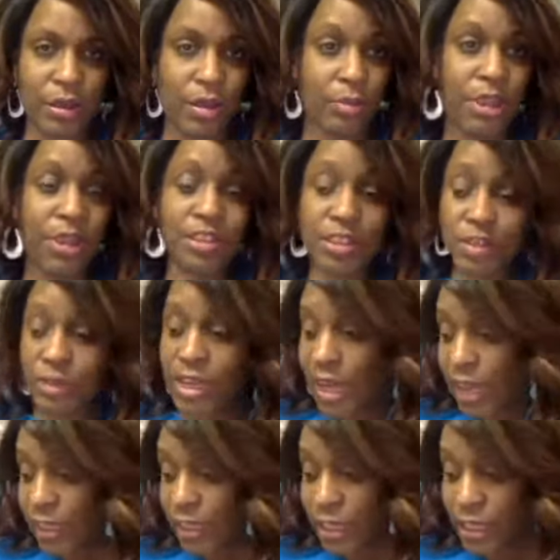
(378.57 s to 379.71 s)
Because the
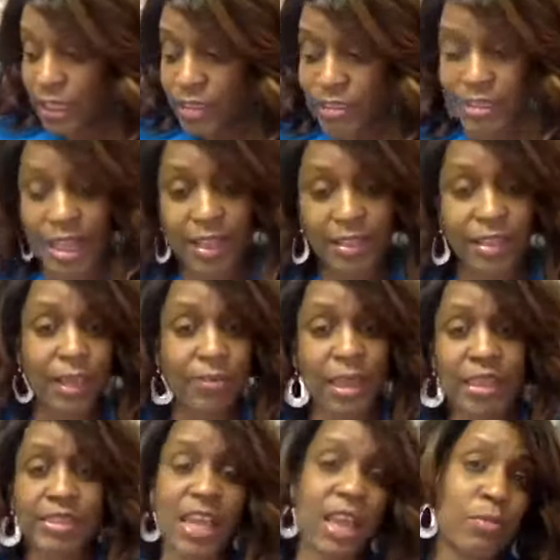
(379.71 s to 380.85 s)
reality is that thing may
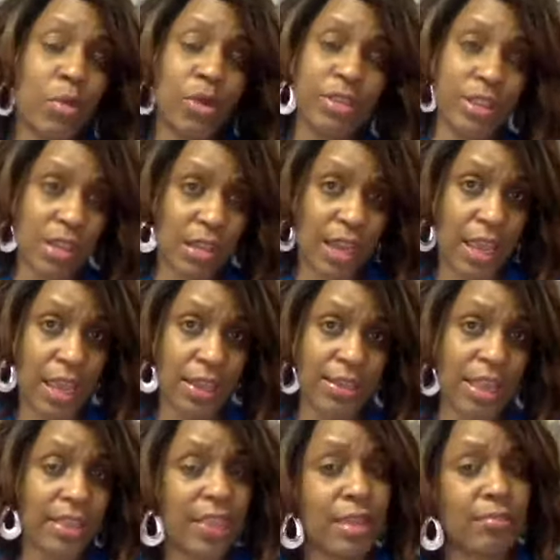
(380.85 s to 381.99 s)
take more than a day.
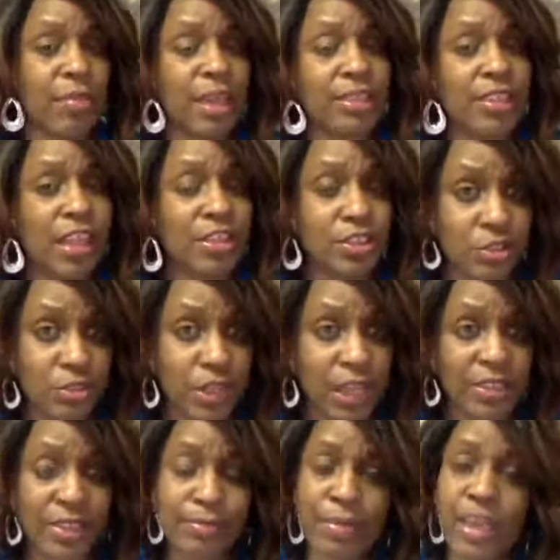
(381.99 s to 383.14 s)
That thing may take 2
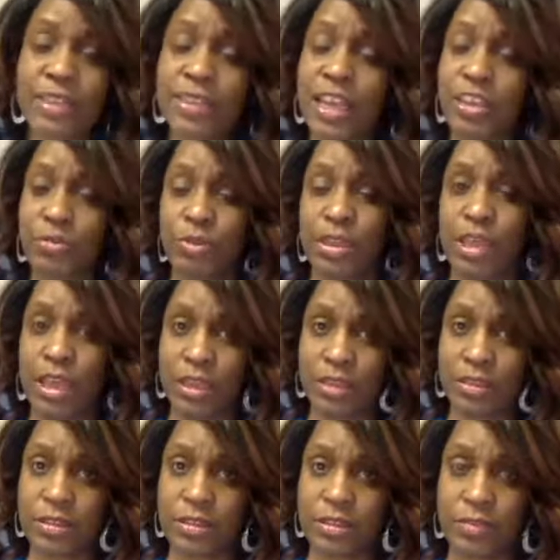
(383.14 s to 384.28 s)
days. It may take 3
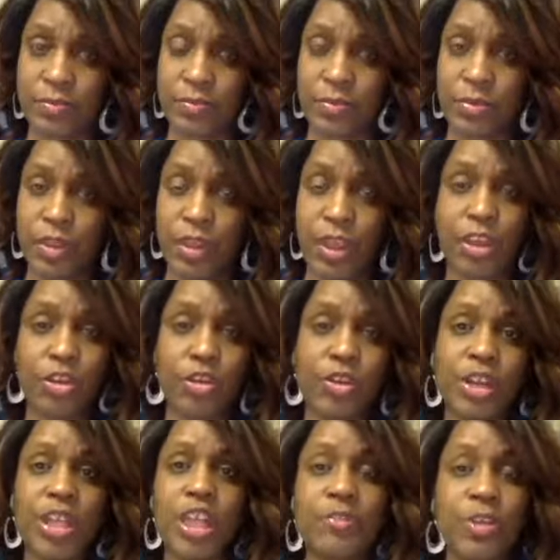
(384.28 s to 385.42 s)
days. And you're going
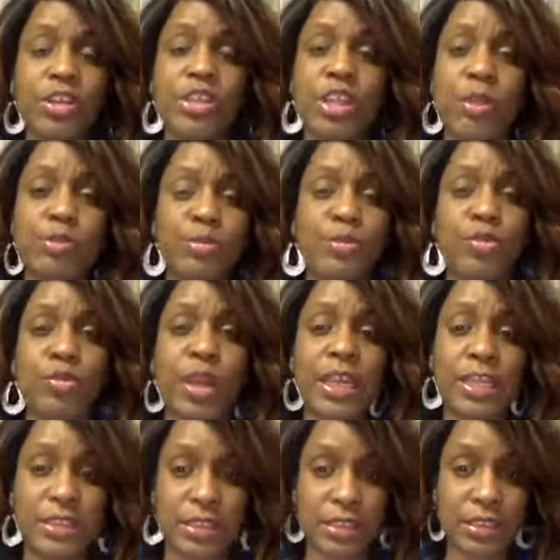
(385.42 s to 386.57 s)
to give yourself some
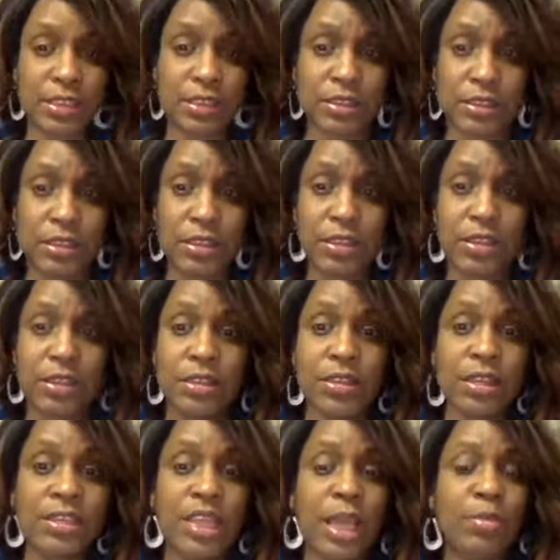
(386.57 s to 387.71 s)
grace. The
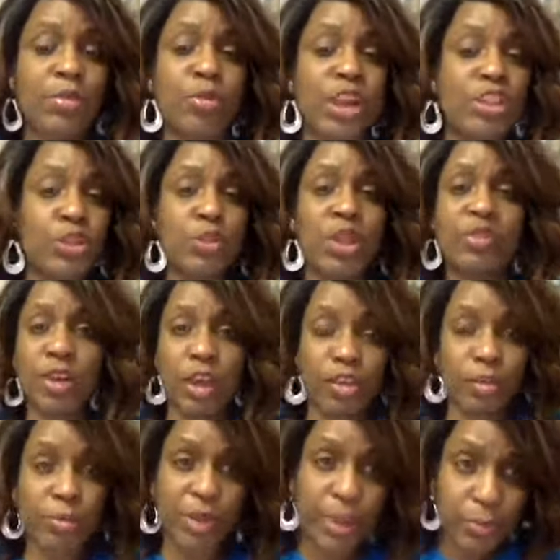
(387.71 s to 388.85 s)
same grace you give other
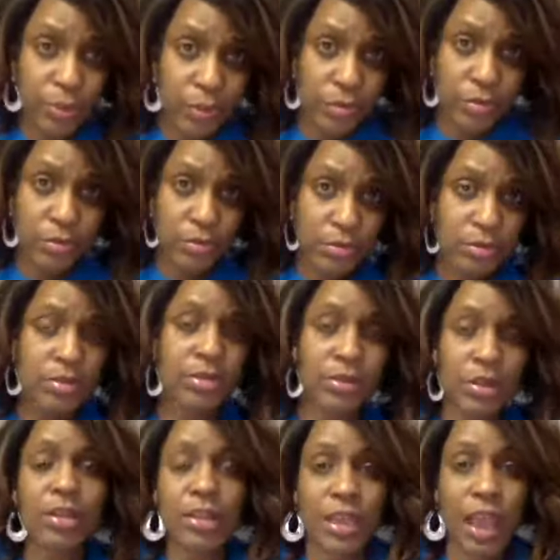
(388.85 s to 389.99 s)
people.
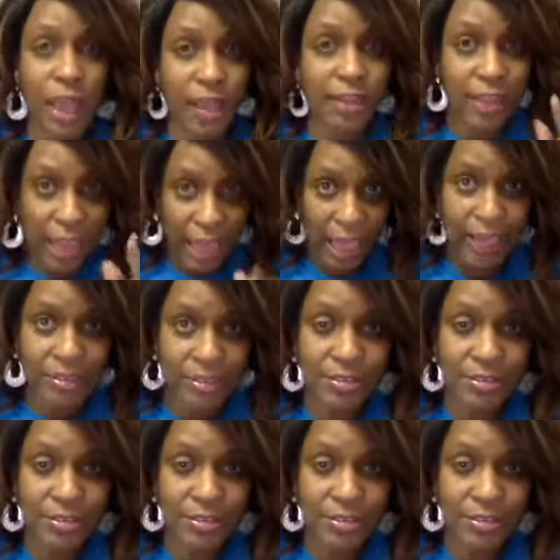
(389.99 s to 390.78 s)
Yeah, that